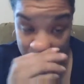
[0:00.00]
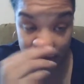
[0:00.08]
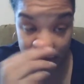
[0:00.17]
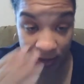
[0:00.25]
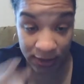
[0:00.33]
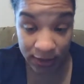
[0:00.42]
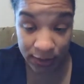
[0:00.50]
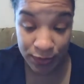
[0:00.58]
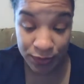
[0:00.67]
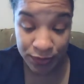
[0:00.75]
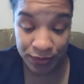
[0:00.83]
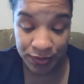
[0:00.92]

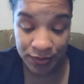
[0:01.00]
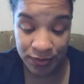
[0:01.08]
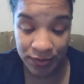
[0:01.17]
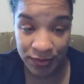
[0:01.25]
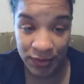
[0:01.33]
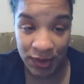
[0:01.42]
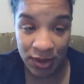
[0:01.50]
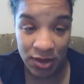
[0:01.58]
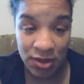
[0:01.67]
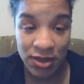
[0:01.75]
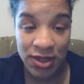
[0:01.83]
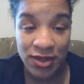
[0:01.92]
the
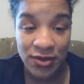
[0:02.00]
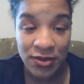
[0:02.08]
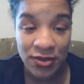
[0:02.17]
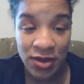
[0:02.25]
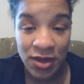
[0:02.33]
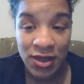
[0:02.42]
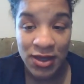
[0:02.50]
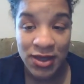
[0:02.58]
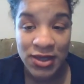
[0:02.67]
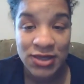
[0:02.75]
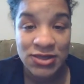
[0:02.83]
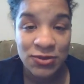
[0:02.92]
needle
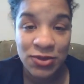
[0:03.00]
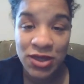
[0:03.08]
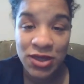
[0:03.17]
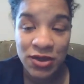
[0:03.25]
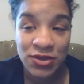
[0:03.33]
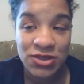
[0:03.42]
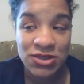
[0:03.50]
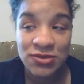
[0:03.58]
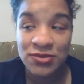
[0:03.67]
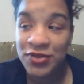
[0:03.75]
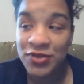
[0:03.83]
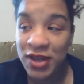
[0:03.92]
is what hurts
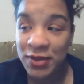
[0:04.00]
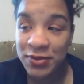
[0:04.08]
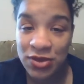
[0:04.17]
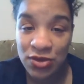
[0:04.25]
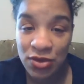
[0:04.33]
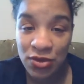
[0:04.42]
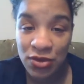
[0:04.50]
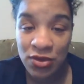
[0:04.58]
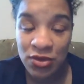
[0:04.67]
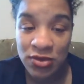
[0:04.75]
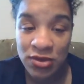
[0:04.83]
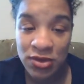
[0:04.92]
for
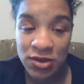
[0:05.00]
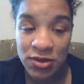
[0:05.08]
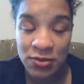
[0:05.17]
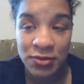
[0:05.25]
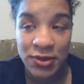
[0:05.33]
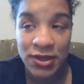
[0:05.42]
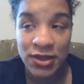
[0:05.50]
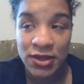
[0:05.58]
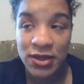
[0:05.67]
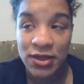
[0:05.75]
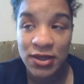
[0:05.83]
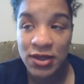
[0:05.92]
epidural, but
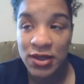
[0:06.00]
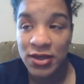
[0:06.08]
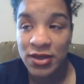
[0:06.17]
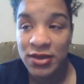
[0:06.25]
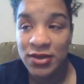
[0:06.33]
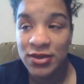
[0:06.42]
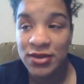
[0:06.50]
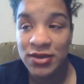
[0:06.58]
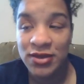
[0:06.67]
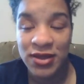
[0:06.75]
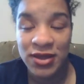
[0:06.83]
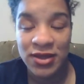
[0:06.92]

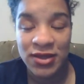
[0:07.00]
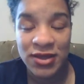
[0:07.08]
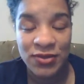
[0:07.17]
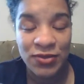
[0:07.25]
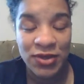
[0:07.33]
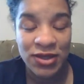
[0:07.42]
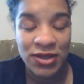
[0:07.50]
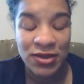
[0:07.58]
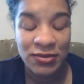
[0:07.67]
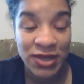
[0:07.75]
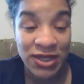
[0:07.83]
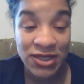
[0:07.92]
and then when
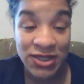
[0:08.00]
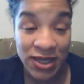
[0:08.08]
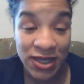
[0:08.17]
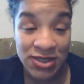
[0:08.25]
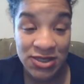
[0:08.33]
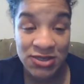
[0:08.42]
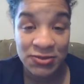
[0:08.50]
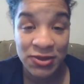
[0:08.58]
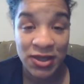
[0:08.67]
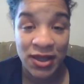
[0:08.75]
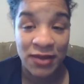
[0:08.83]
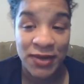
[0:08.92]
the medication is
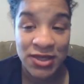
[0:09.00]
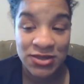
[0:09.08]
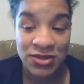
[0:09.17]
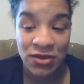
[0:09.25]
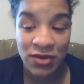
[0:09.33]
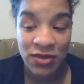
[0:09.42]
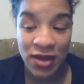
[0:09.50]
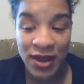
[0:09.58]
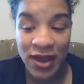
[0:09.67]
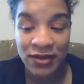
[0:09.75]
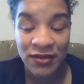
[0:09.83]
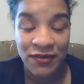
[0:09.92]
being administered, you can
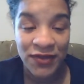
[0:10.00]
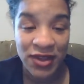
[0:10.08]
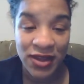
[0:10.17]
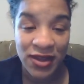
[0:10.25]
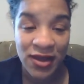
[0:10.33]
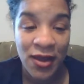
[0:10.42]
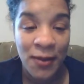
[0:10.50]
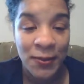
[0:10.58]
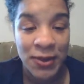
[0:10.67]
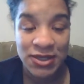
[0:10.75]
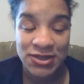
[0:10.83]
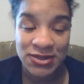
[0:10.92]
kind of feel it,
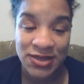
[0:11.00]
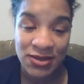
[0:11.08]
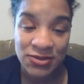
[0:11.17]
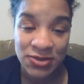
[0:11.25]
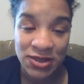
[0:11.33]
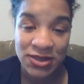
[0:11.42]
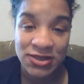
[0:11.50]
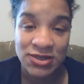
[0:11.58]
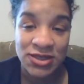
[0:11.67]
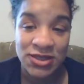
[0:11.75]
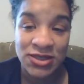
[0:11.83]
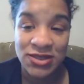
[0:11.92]
but it starts
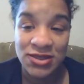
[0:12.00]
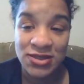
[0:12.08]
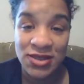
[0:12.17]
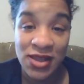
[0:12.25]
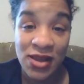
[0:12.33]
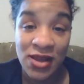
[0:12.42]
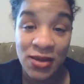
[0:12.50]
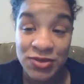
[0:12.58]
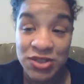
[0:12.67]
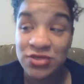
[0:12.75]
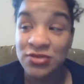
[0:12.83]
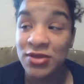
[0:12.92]
because it
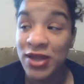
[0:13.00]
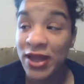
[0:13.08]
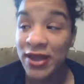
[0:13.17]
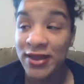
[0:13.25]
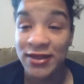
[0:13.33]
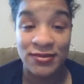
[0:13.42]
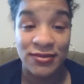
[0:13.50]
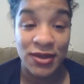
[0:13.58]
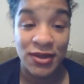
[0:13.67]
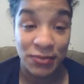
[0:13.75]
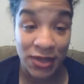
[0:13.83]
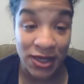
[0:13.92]
numbs you like
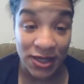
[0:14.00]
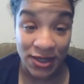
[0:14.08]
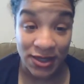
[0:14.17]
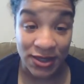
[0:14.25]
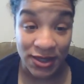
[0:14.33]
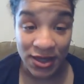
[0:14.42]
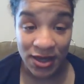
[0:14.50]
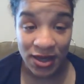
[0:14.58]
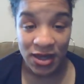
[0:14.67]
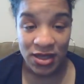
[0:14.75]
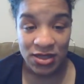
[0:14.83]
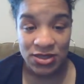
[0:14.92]
immediately.
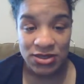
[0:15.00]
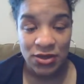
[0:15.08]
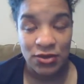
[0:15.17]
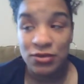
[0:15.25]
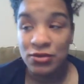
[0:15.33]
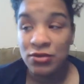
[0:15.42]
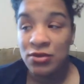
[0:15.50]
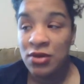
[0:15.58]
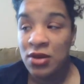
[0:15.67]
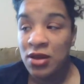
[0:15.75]
So